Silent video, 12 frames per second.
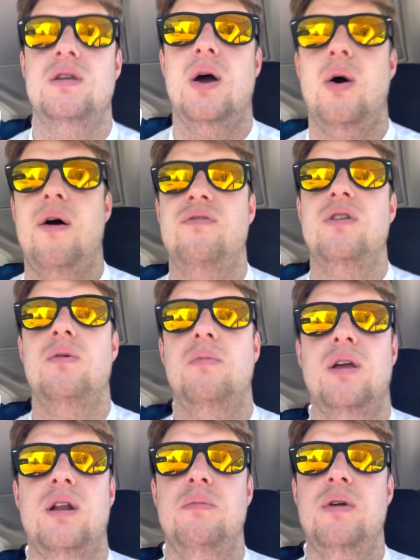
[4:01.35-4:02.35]
How often are we
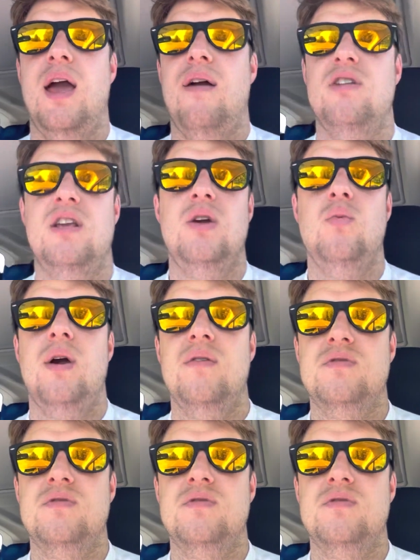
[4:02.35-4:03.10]
going to be having heat waves?